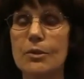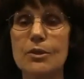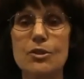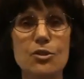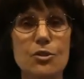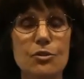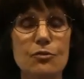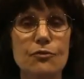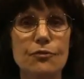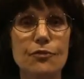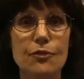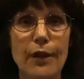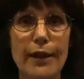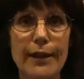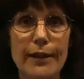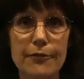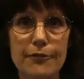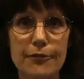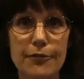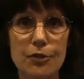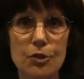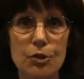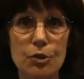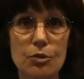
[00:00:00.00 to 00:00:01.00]
we do flake
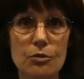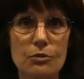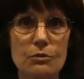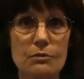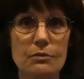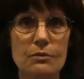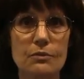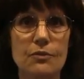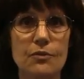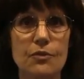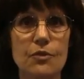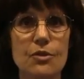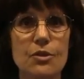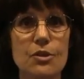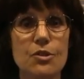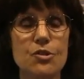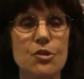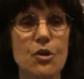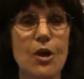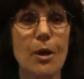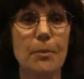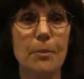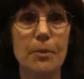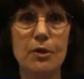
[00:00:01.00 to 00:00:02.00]
food for the
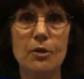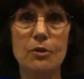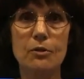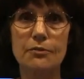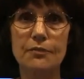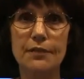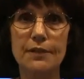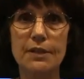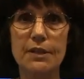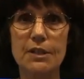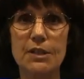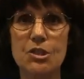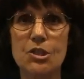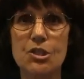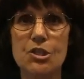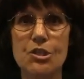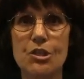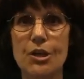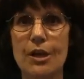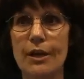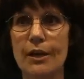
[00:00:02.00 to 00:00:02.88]
tropical fish.